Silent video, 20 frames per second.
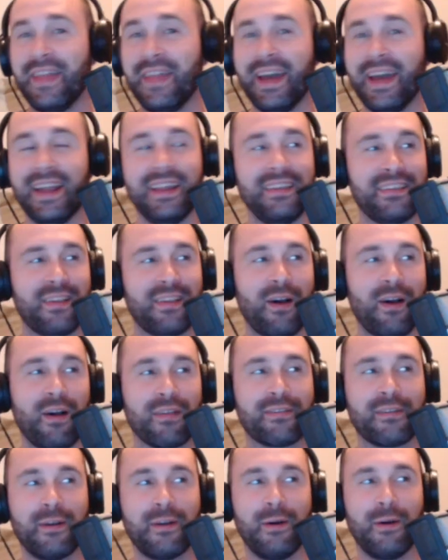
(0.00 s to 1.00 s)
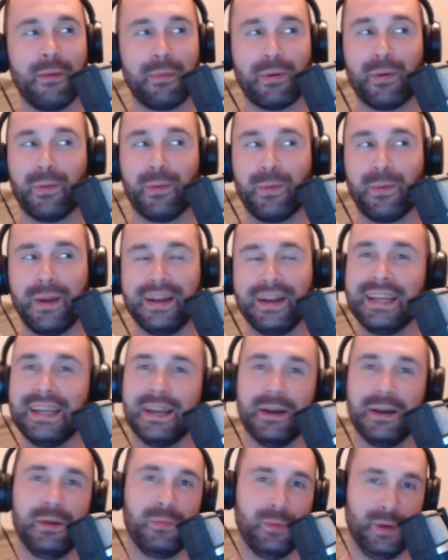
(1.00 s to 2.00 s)
That is also a pretty
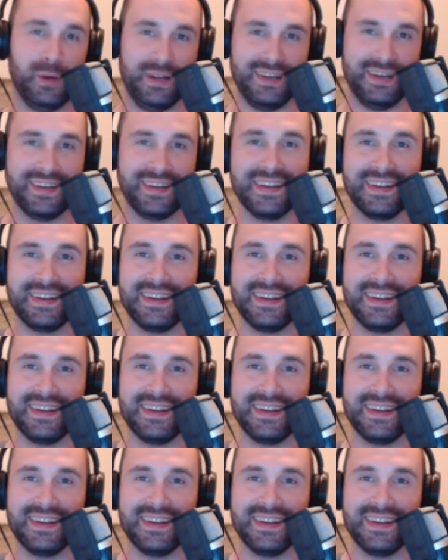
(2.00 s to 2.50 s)
good one.